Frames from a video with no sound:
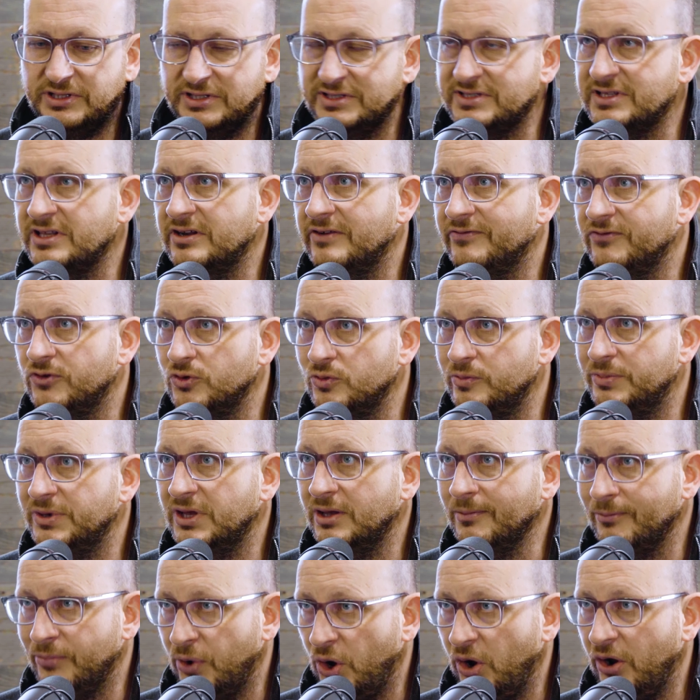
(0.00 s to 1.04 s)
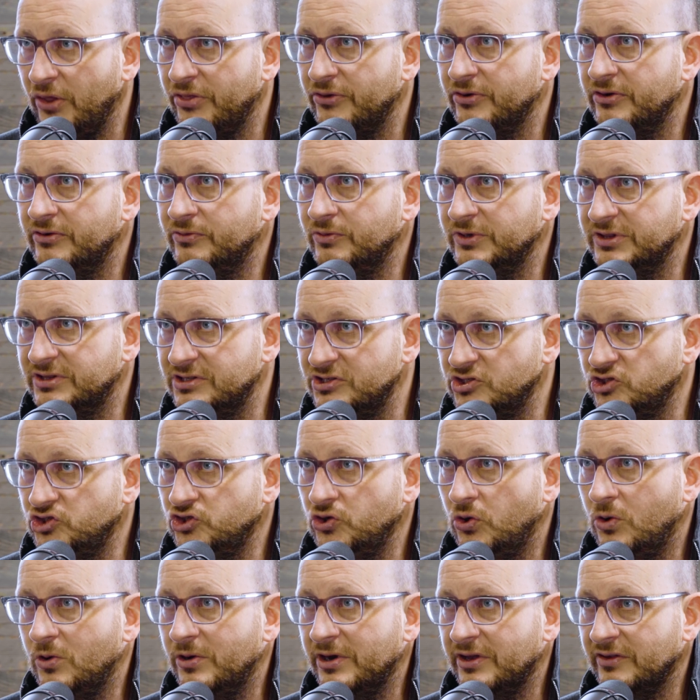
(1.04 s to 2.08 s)
instead of you being bothered with these
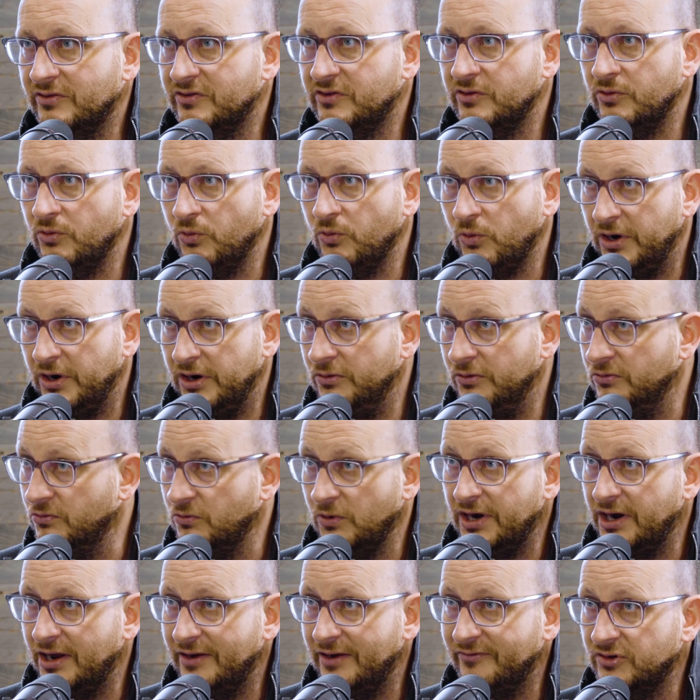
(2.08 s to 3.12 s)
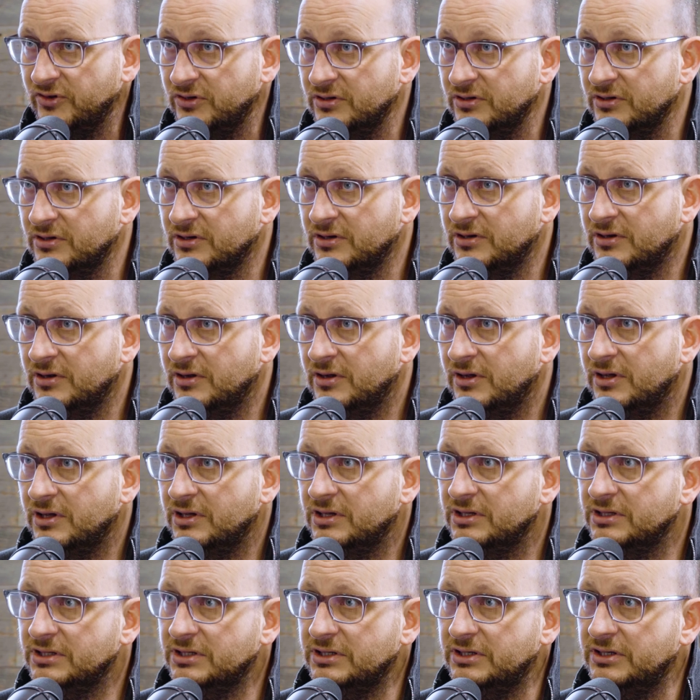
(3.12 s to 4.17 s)
showings or whatever,
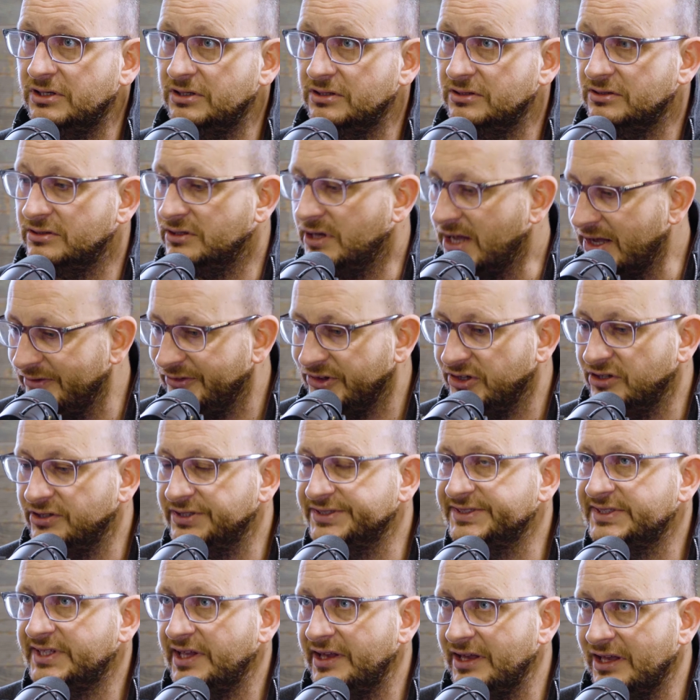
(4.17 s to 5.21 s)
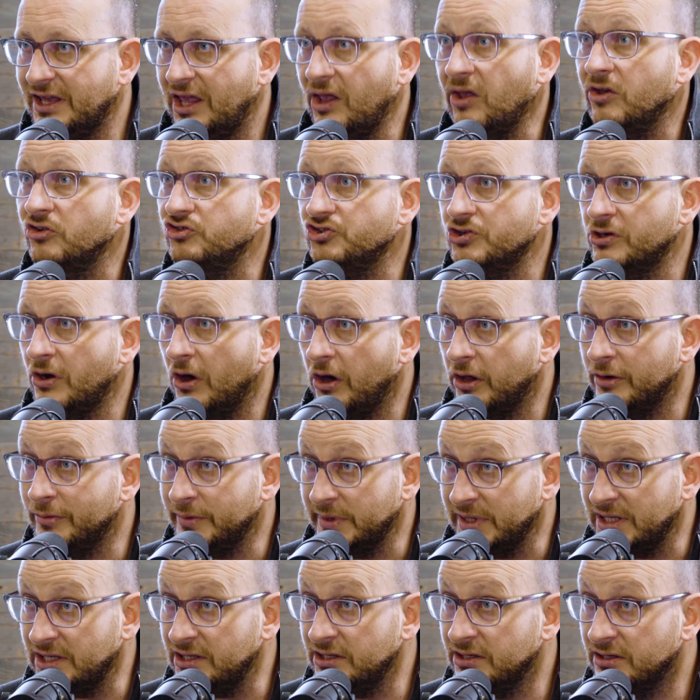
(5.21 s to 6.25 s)
have a little staycation on
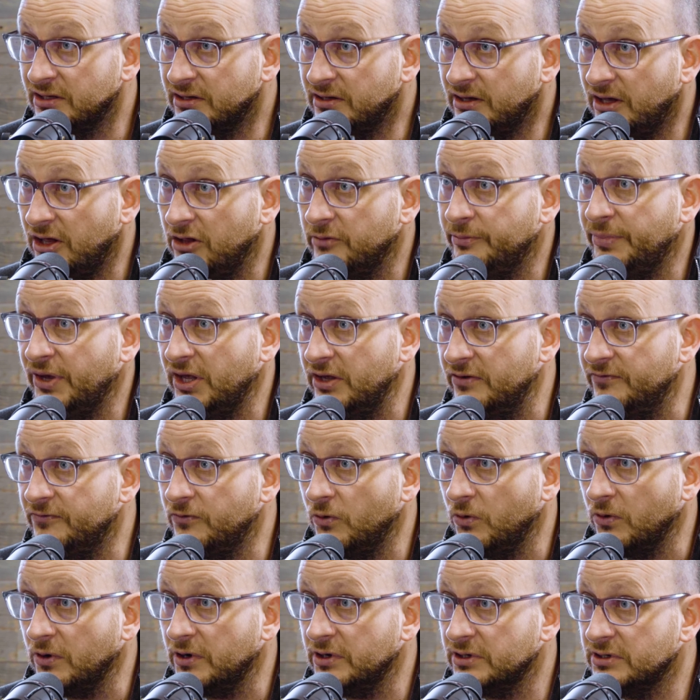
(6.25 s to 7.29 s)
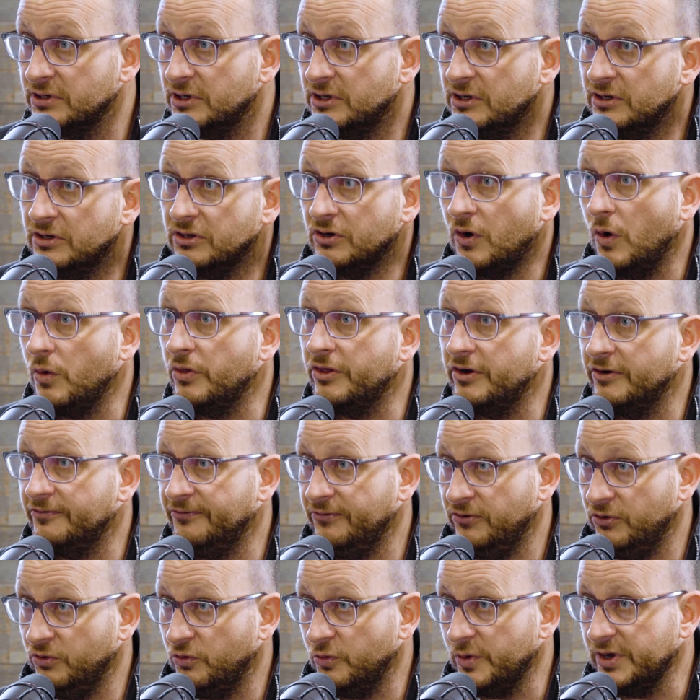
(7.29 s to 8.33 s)
me. I'll pay for it. Go there
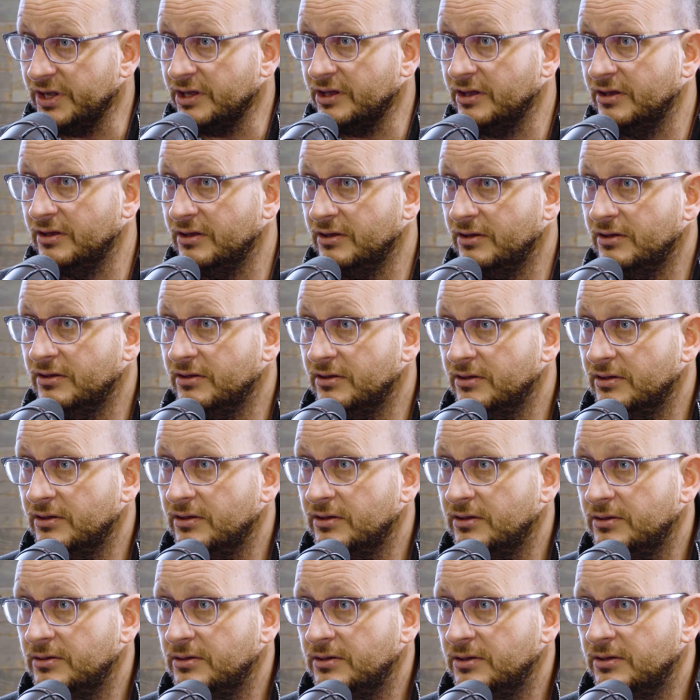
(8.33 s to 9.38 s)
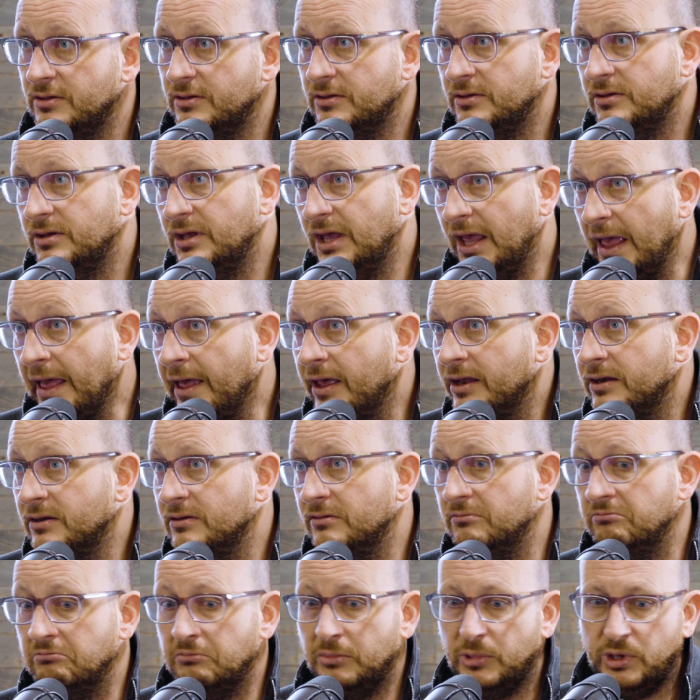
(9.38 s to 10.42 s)
for a week. And
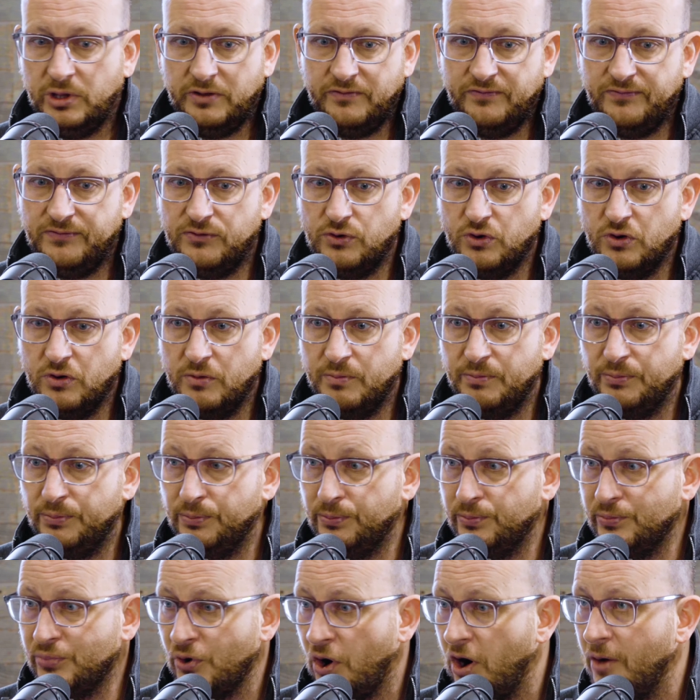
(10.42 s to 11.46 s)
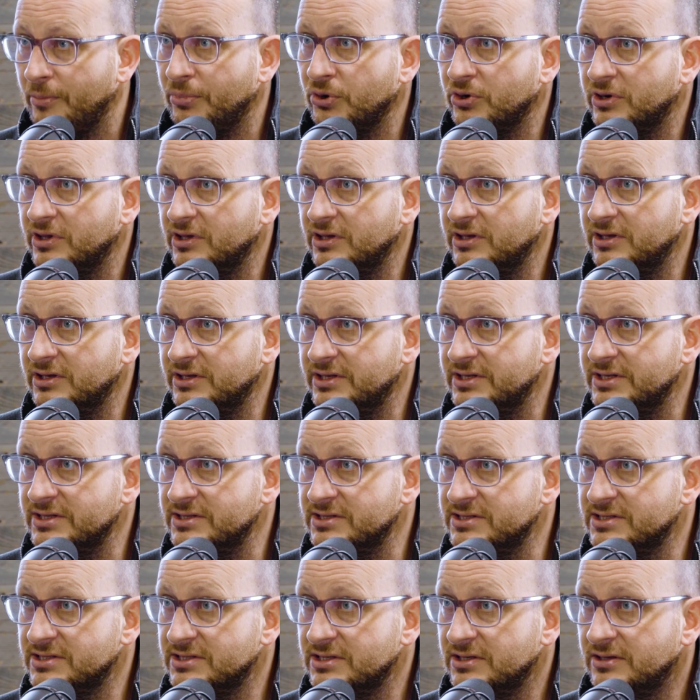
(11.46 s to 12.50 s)
if your property
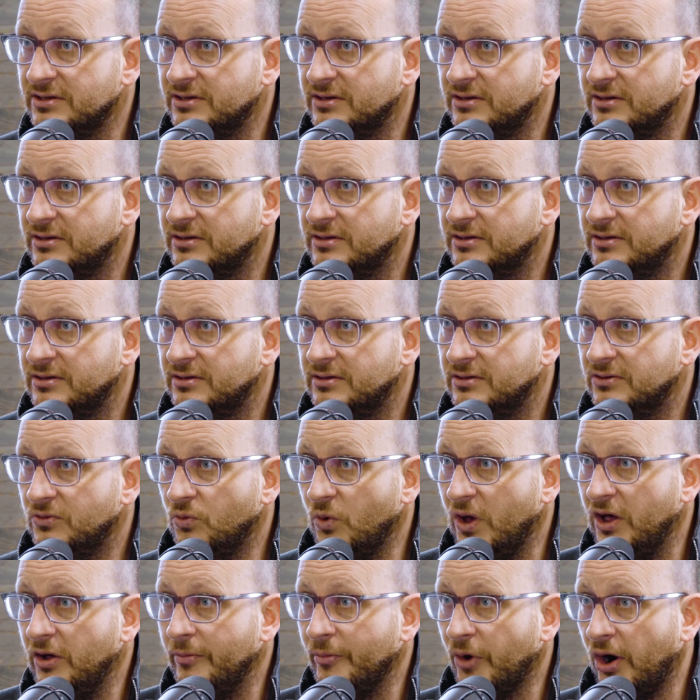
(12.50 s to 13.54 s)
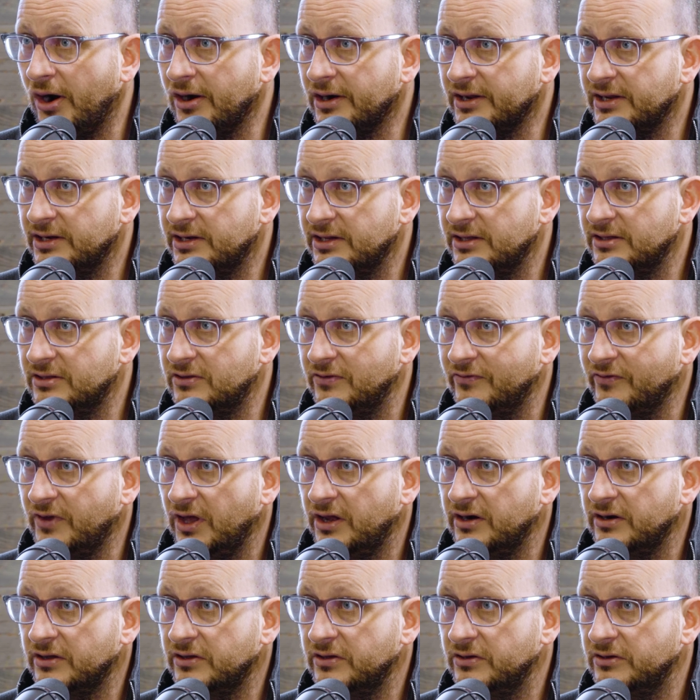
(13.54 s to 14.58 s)
is well marketed, you've
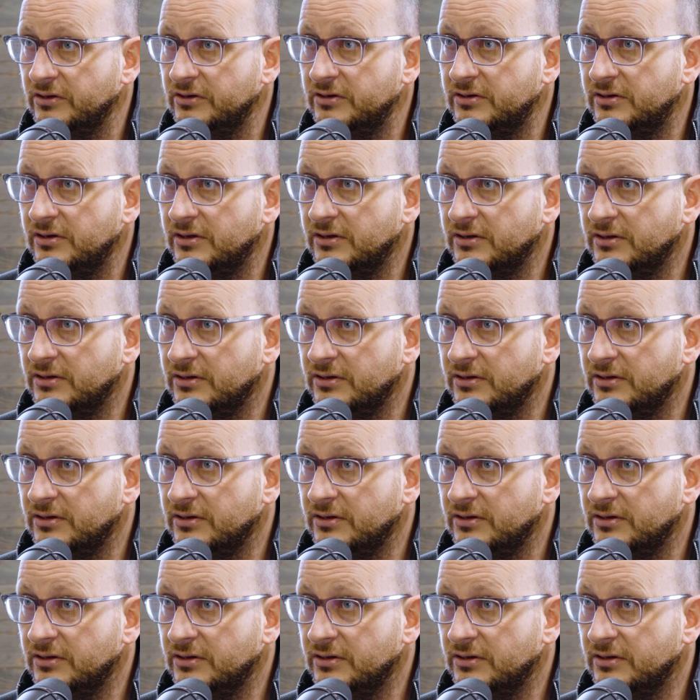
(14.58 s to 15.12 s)
got a good